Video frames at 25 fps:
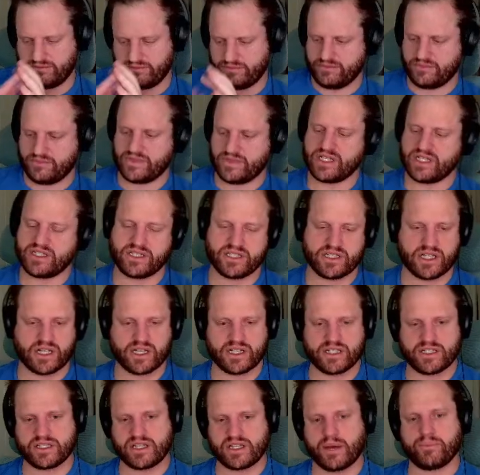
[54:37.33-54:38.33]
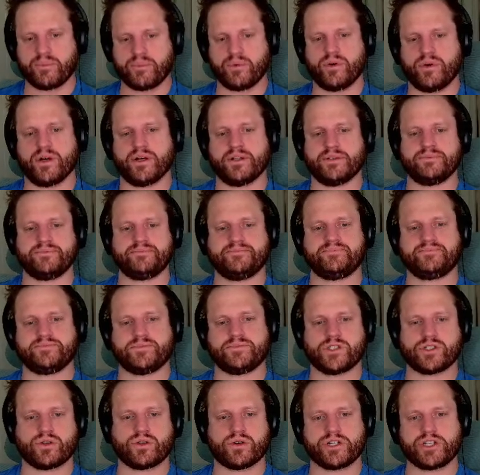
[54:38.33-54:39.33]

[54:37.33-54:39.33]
And this is like a step 1 score